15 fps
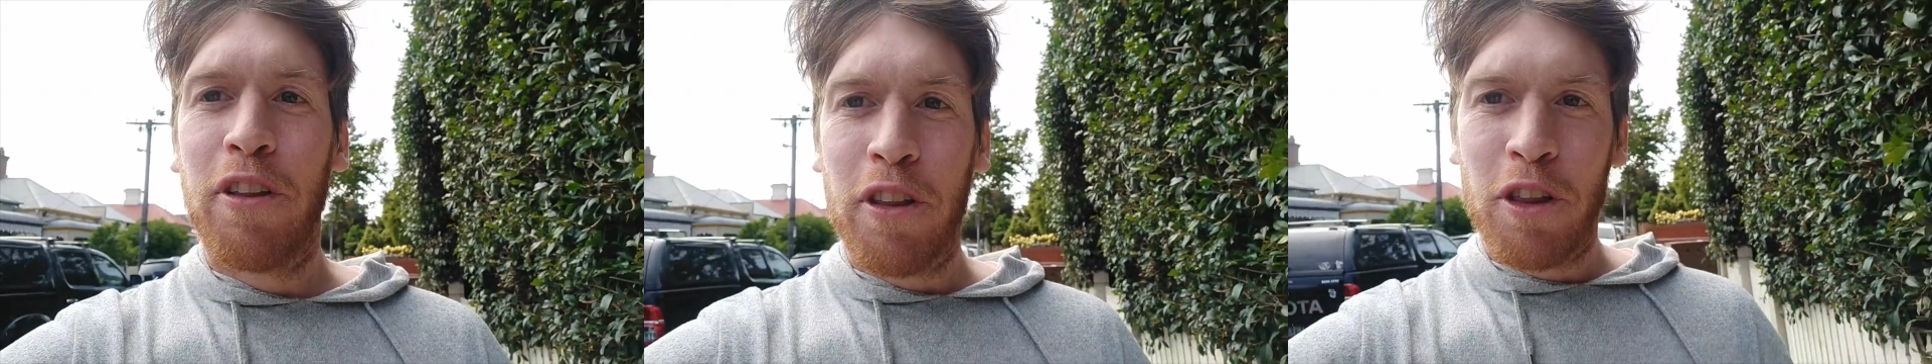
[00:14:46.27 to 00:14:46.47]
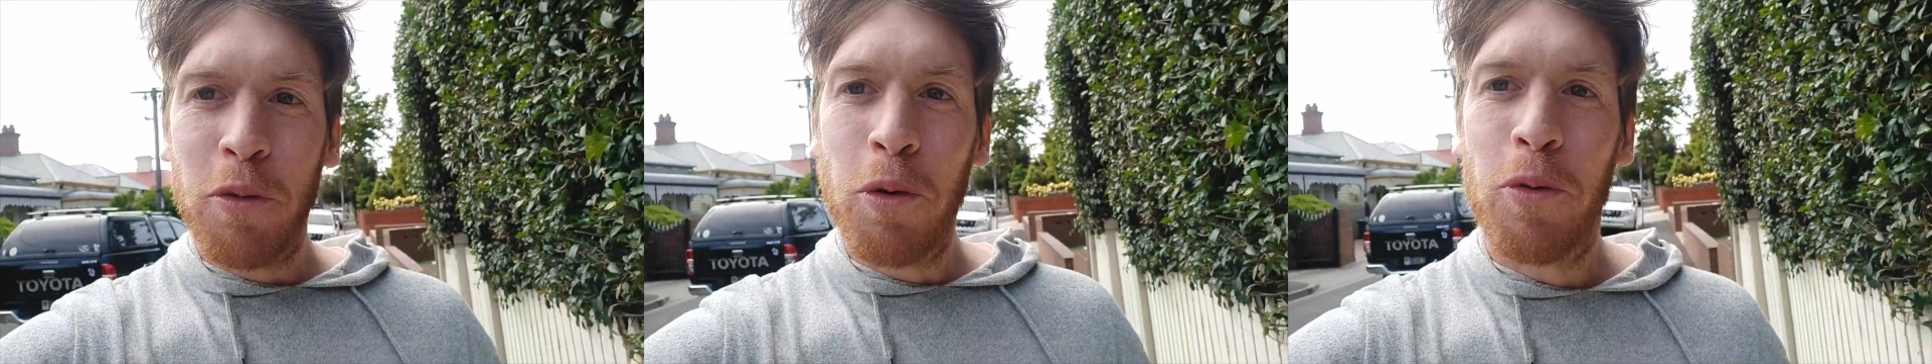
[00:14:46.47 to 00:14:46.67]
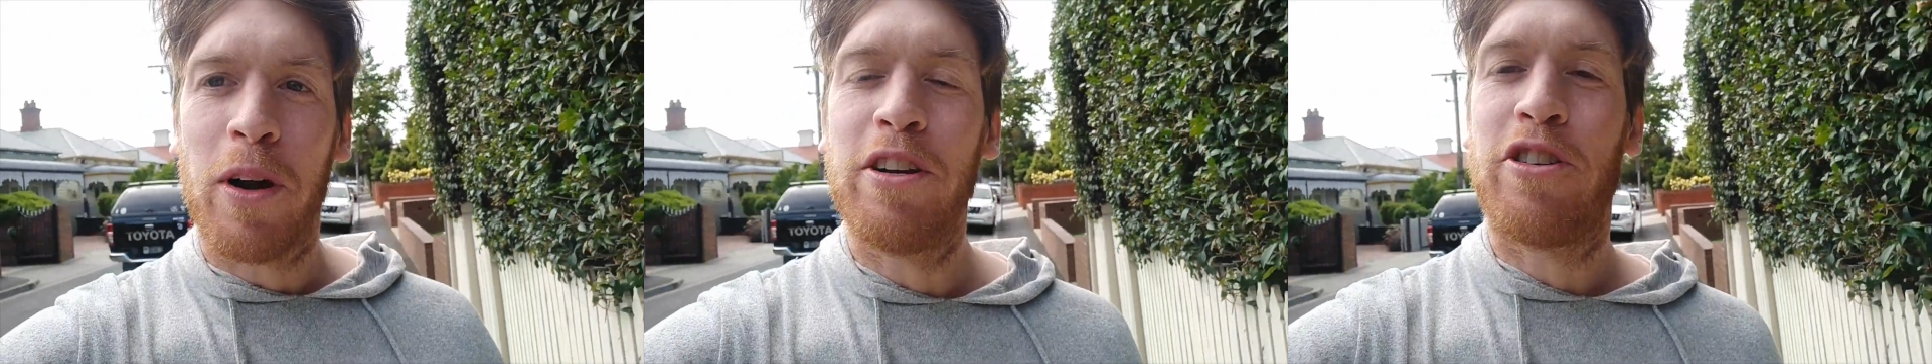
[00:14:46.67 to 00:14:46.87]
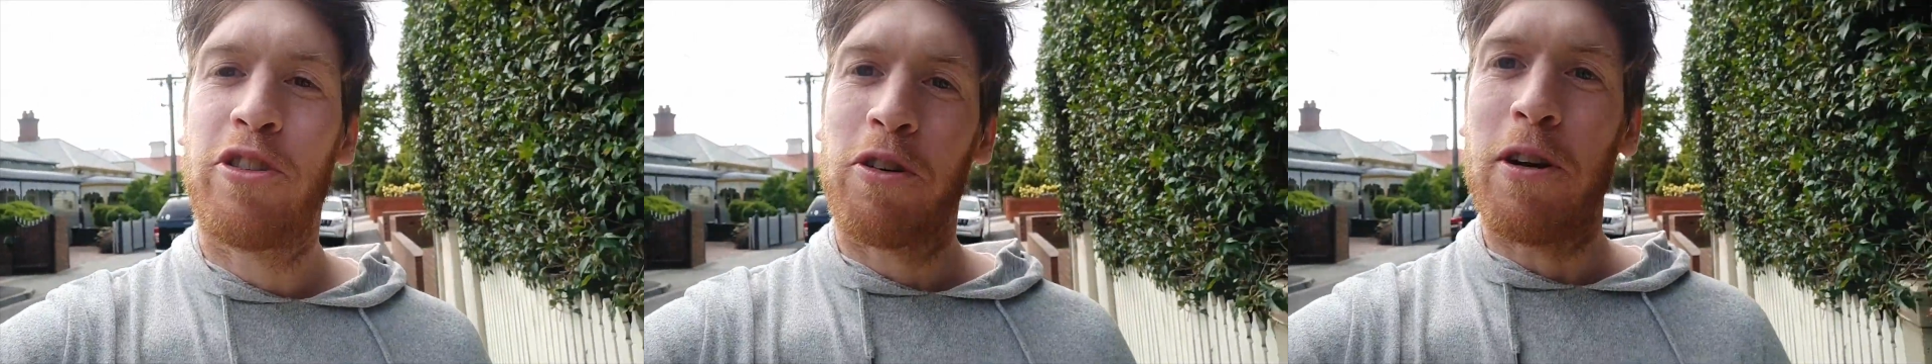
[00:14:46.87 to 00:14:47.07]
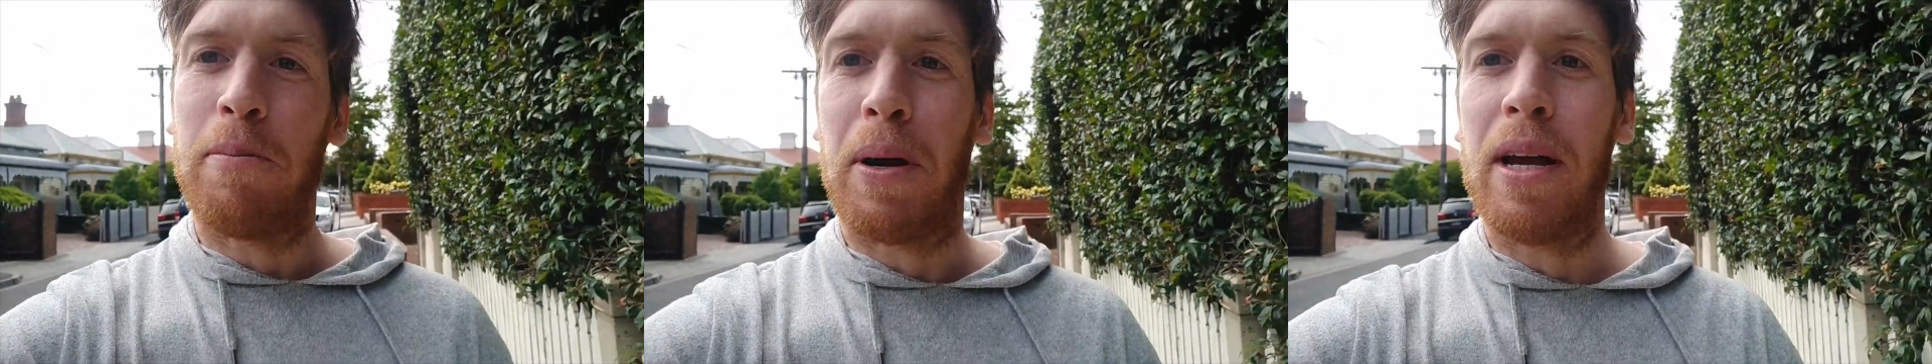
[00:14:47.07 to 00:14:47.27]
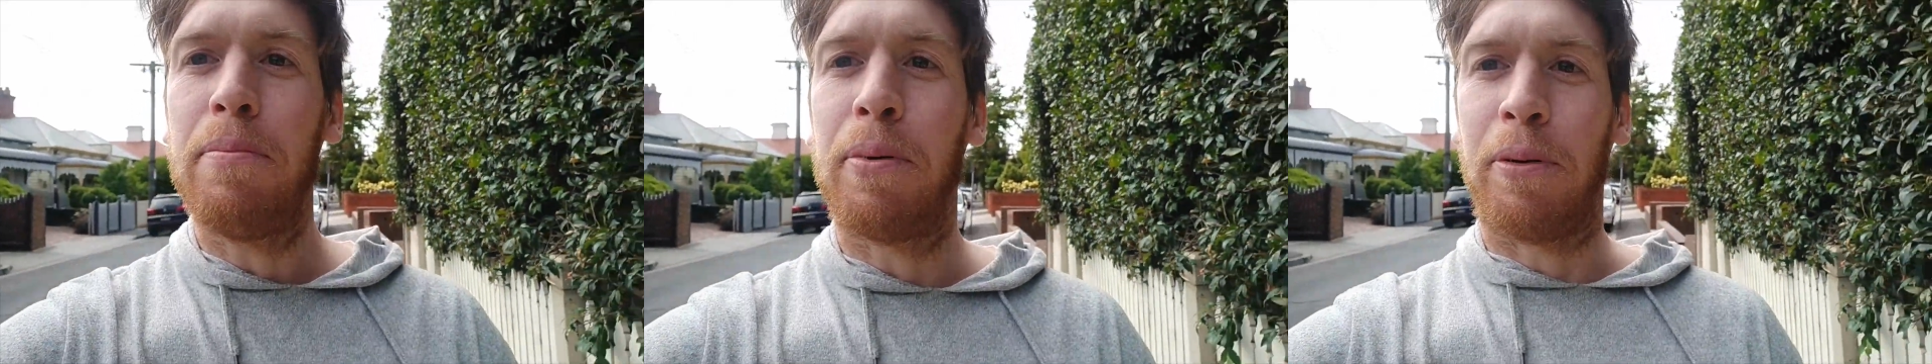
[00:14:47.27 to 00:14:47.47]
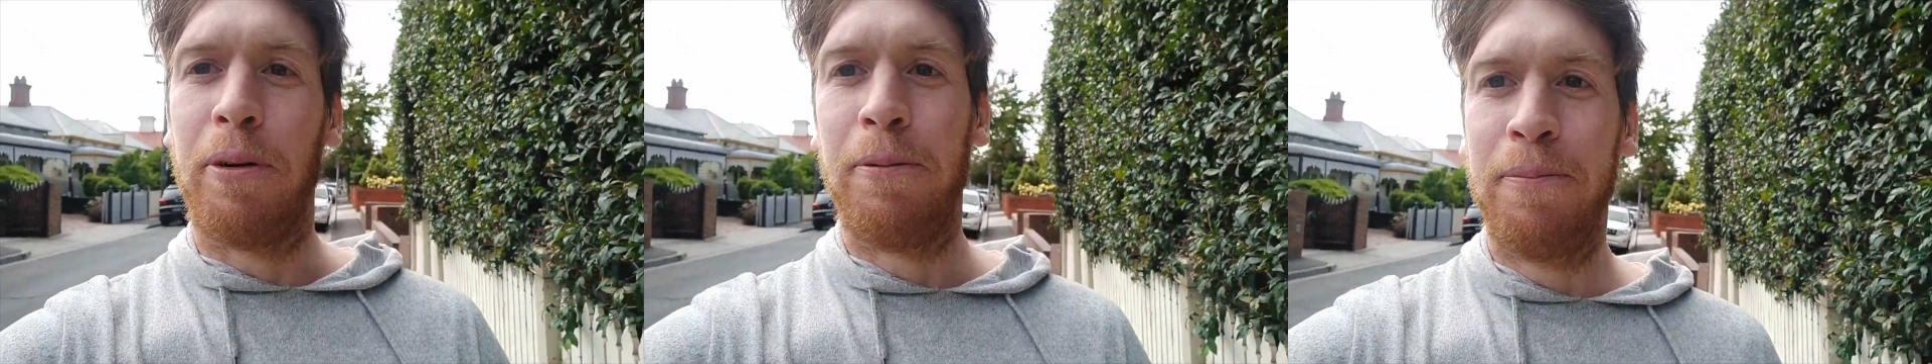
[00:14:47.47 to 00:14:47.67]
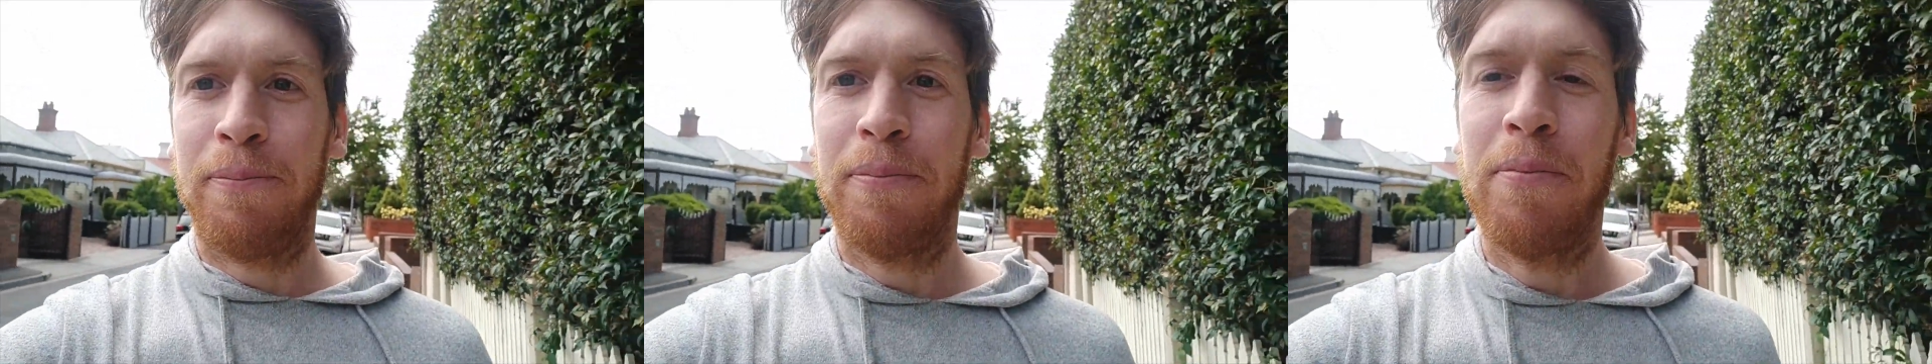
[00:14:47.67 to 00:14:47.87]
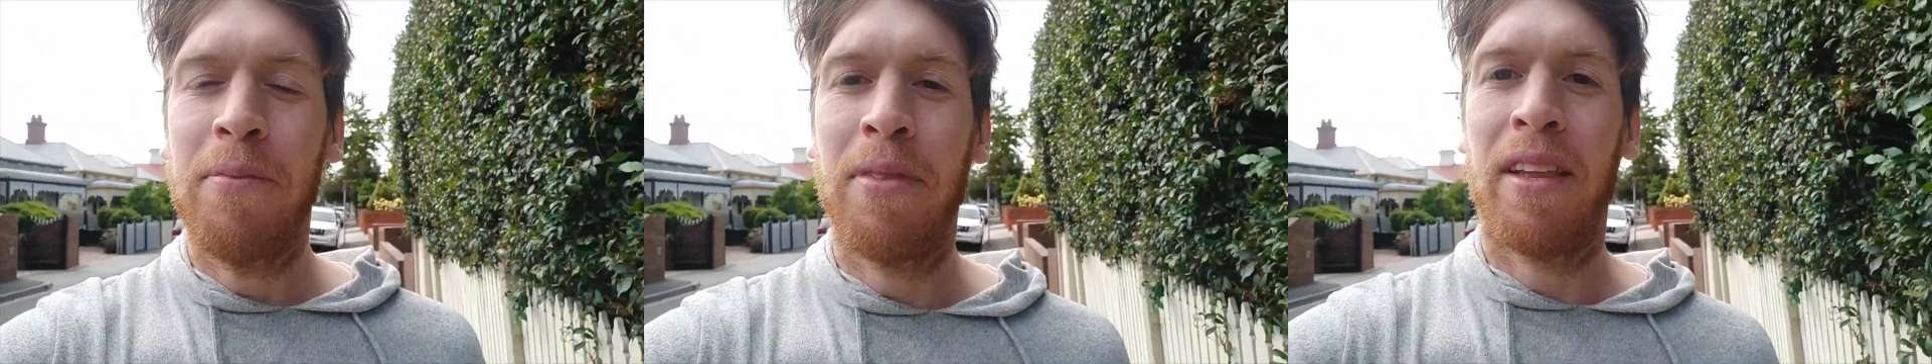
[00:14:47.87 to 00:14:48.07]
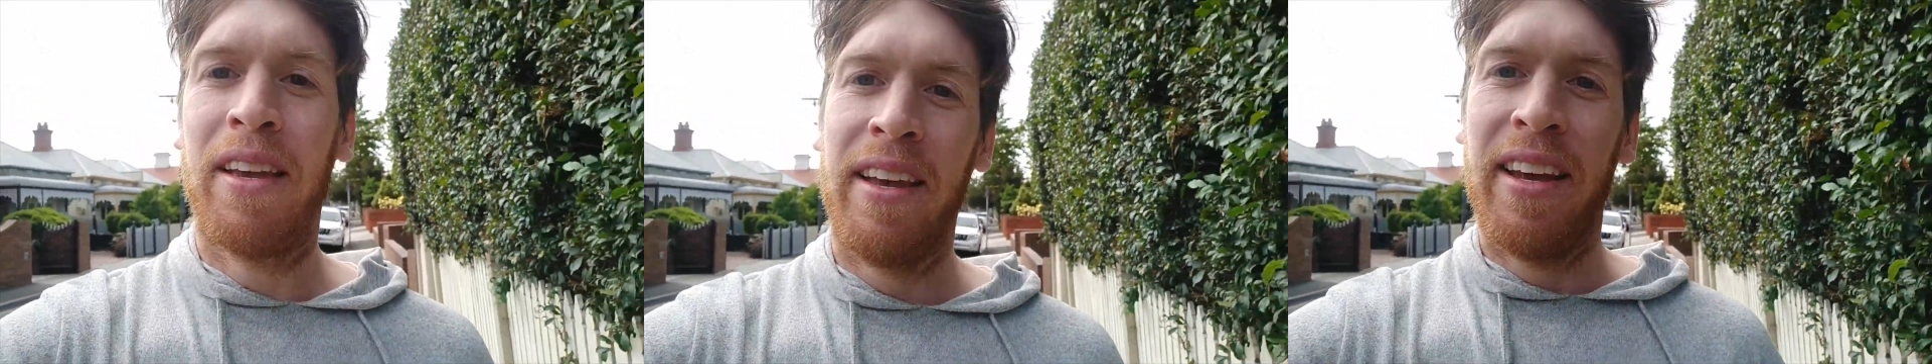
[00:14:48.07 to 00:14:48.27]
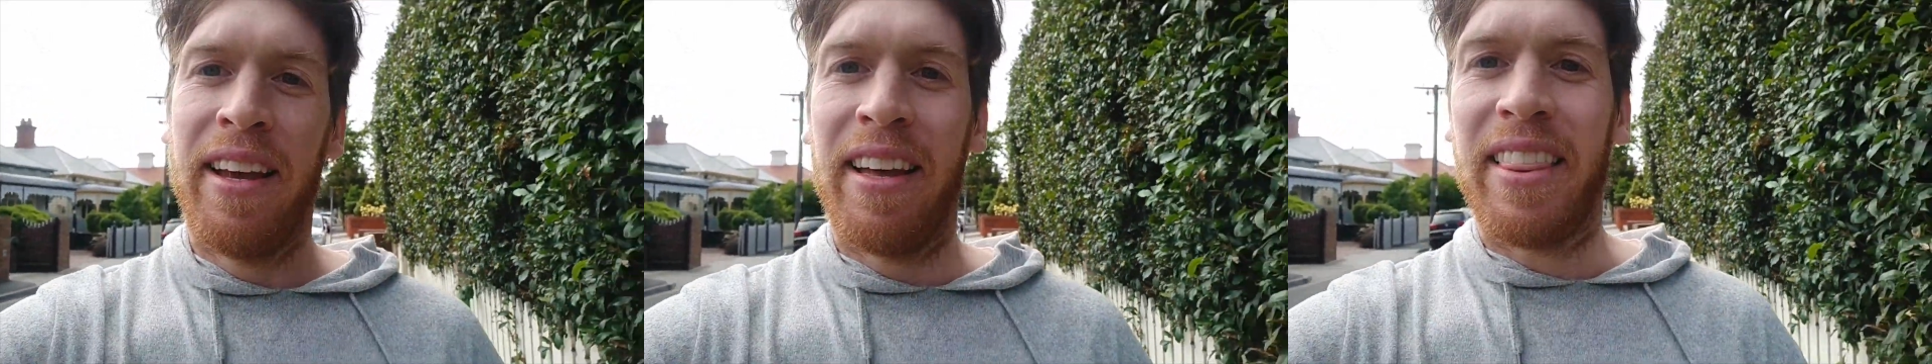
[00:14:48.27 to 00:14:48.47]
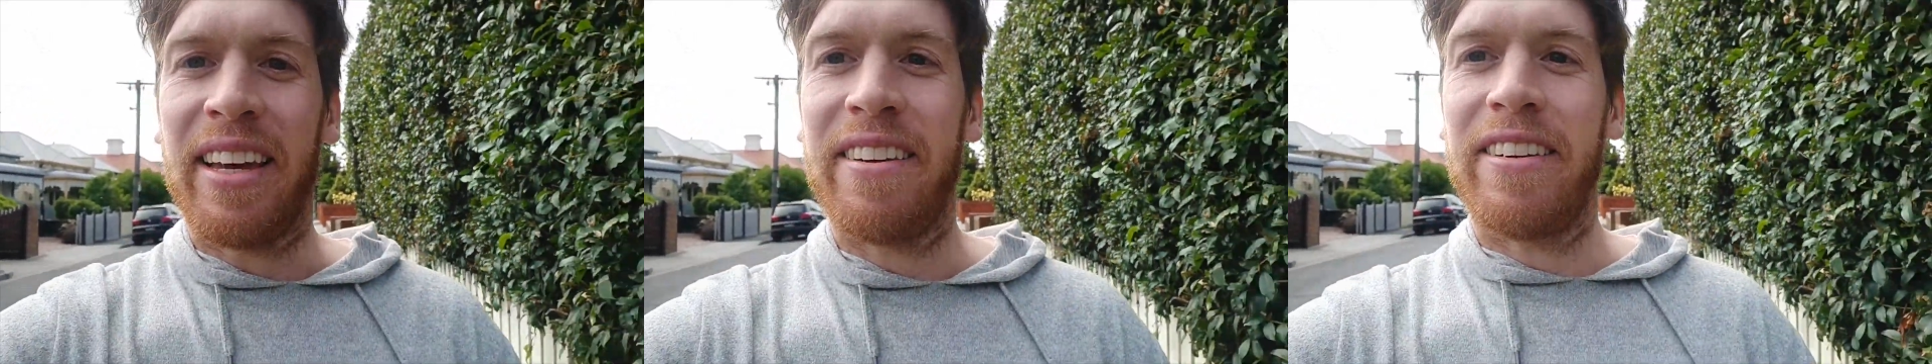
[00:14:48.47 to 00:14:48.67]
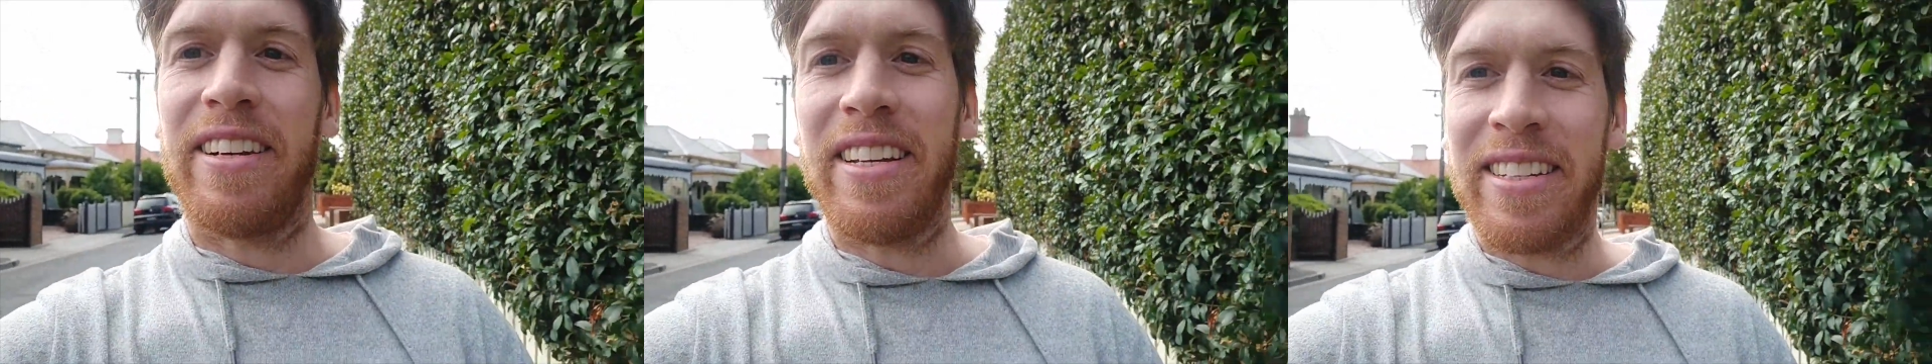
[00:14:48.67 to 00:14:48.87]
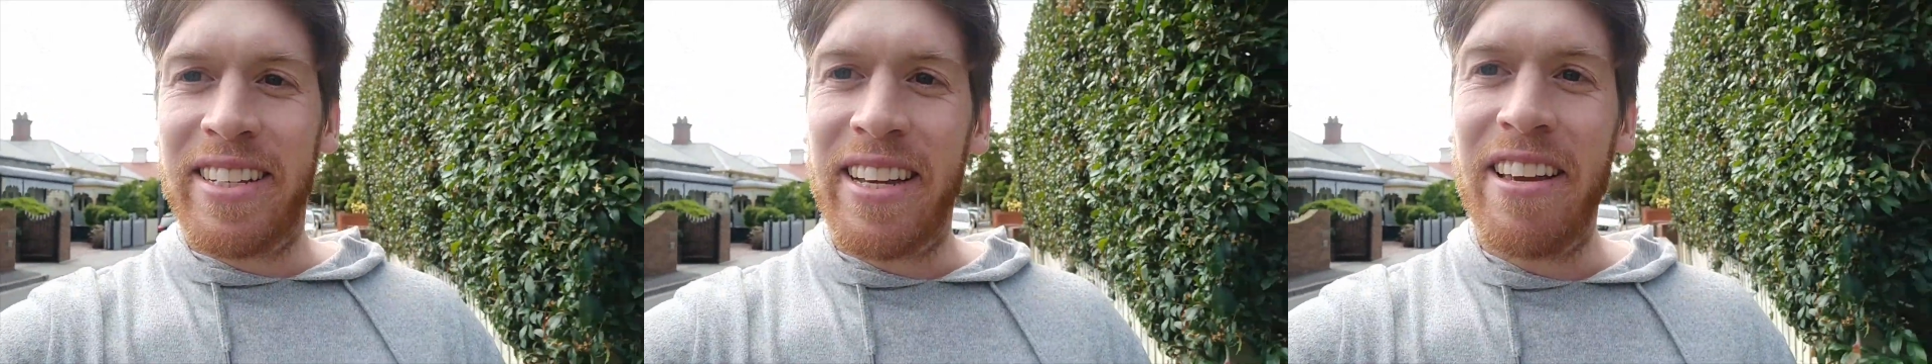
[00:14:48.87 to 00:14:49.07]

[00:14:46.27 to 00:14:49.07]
the Wurundjeri people. There is